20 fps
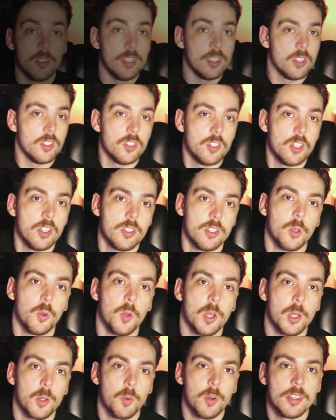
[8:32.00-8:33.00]
this is just a
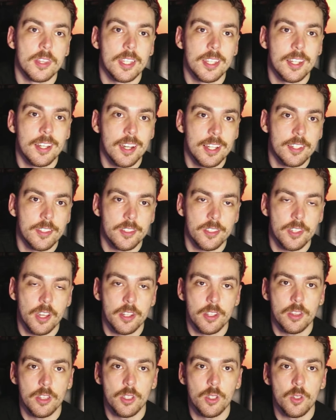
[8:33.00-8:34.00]
quick one that I
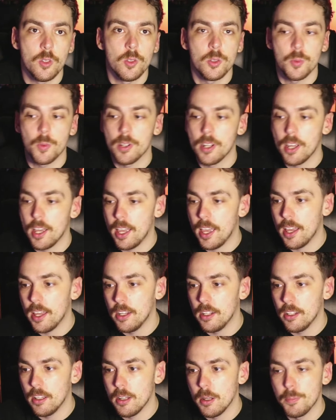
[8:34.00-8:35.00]
decided to use when I
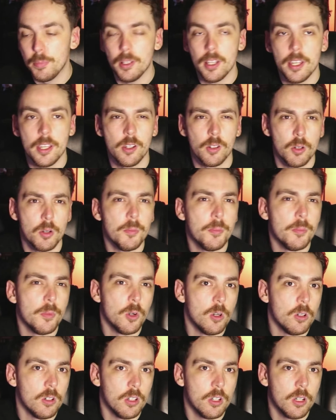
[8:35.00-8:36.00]
had a player or more